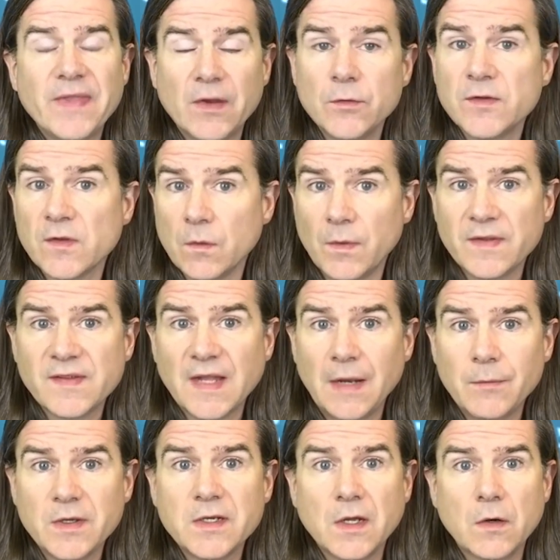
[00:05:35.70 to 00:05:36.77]
Those are the ones that
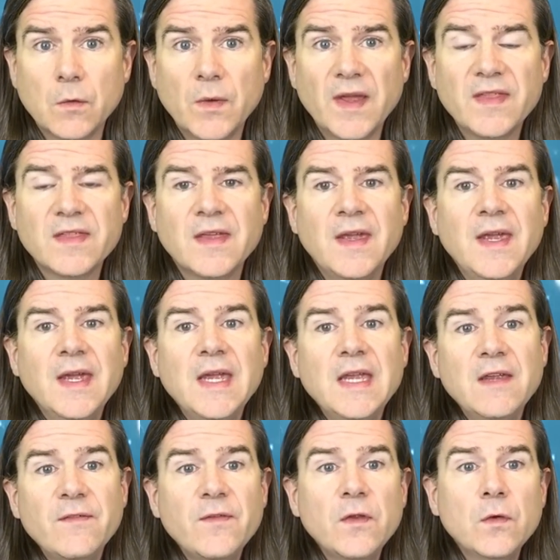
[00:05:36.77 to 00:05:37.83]
I would go with.
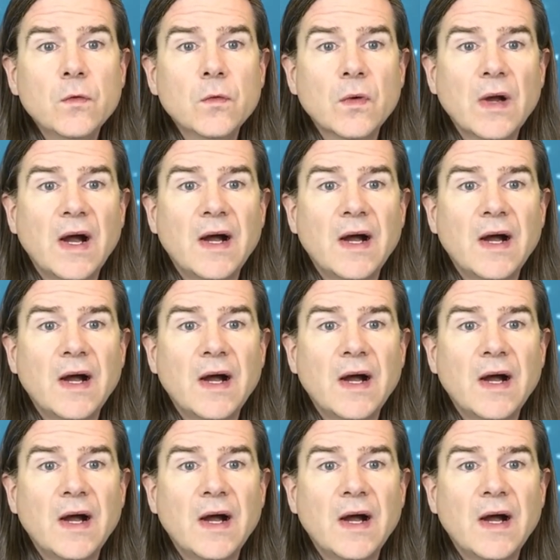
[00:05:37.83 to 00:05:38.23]
If you